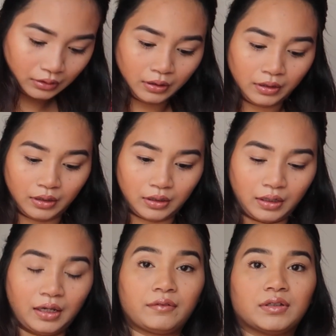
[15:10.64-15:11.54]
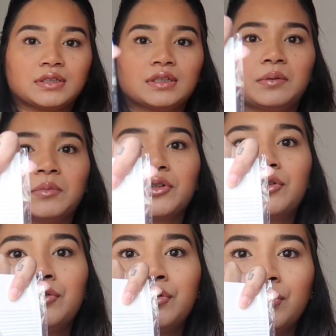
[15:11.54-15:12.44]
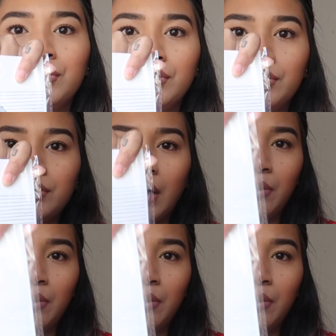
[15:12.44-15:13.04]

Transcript: And then I have this number 2.